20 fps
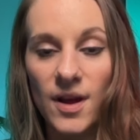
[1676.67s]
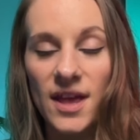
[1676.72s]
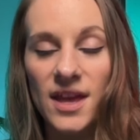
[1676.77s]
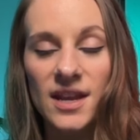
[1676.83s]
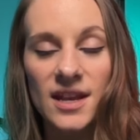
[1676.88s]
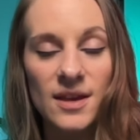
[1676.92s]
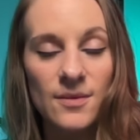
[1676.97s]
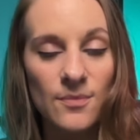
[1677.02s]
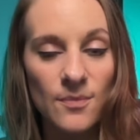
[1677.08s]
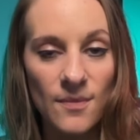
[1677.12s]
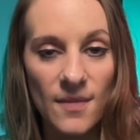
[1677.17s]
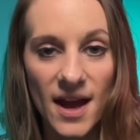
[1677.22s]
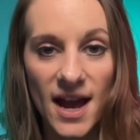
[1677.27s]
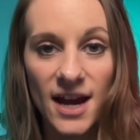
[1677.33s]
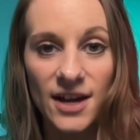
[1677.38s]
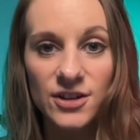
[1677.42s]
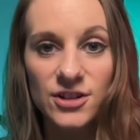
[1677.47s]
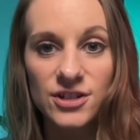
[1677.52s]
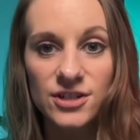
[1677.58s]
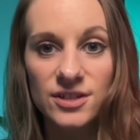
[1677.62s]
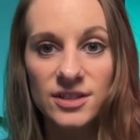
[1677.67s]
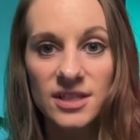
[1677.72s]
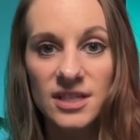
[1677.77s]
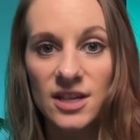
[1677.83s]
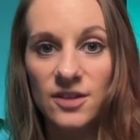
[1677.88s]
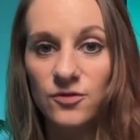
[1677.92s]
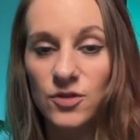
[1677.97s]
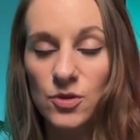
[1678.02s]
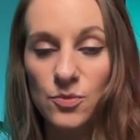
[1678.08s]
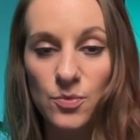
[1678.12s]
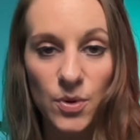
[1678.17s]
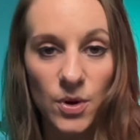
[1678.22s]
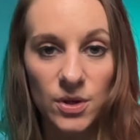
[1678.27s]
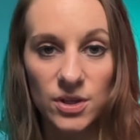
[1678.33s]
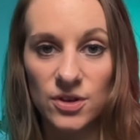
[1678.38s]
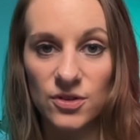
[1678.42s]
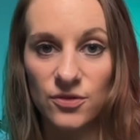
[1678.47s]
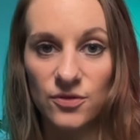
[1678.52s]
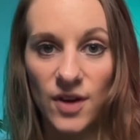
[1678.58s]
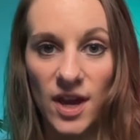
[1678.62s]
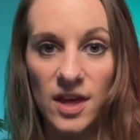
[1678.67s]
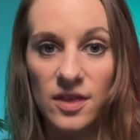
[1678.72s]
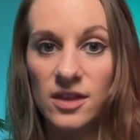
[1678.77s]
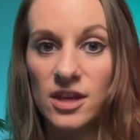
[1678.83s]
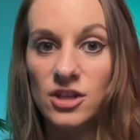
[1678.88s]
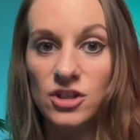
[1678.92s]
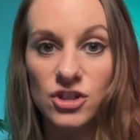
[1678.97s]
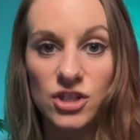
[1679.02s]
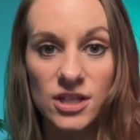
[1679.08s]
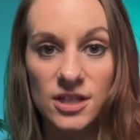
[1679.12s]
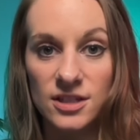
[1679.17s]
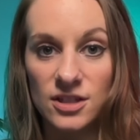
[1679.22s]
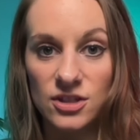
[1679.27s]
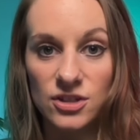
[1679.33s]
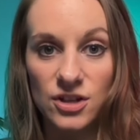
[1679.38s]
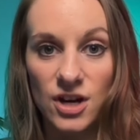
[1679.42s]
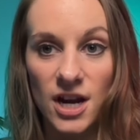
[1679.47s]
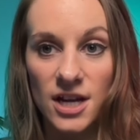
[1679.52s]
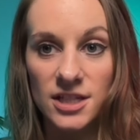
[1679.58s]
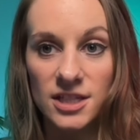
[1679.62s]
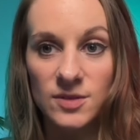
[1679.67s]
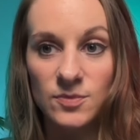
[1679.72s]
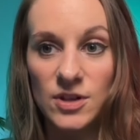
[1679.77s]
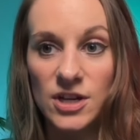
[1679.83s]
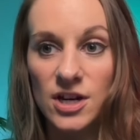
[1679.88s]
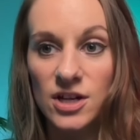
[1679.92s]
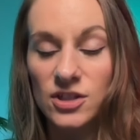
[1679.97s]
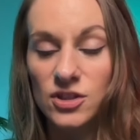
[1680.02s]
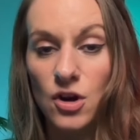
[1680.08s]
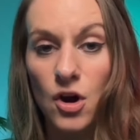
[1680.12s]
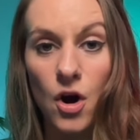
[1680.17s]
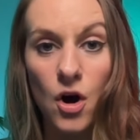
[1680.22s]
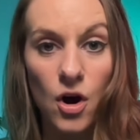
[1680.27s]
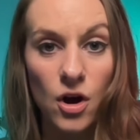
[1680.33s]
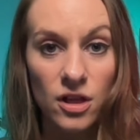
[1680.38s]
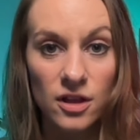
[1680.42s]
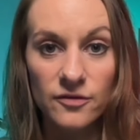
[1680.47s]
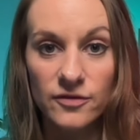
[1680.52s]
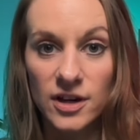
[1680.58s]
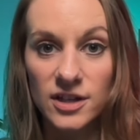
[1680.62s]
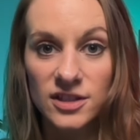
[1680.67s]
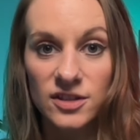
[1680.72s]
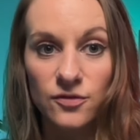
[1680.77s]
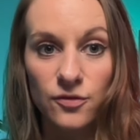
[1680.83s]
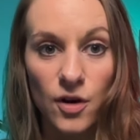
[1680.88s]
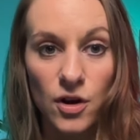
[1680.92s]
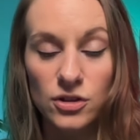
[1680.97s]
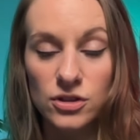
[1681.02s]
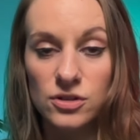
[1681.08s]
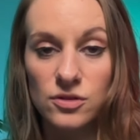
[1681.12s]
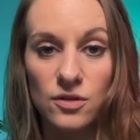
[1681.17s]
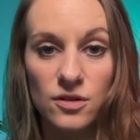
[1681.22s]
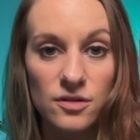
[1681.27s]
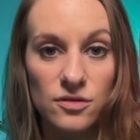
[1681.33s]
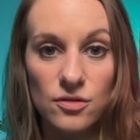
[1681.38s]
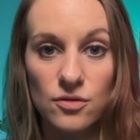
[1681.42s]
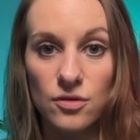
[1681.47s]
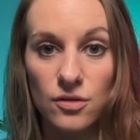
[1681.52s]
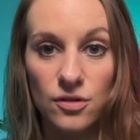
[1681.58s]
And it matters if you put your faith in Jesus Christ. Because all of us fall short of the